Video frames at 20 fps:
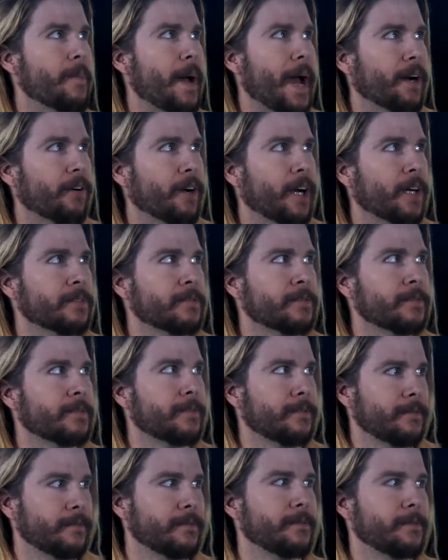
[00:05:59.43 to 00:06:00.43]
background?
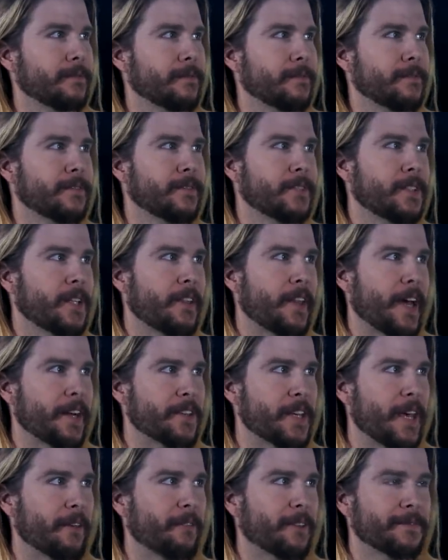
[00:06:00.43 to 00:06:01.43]

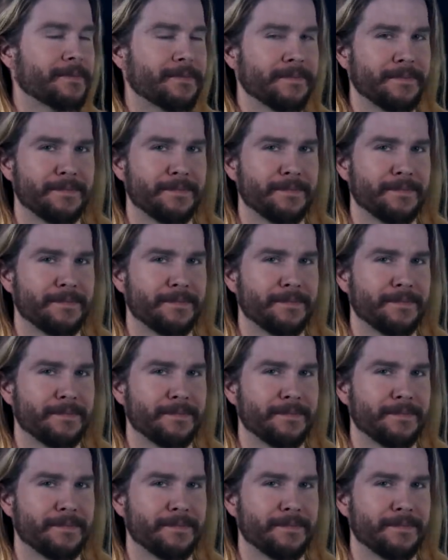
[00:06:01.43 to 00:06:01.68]
Thanks, Kevin.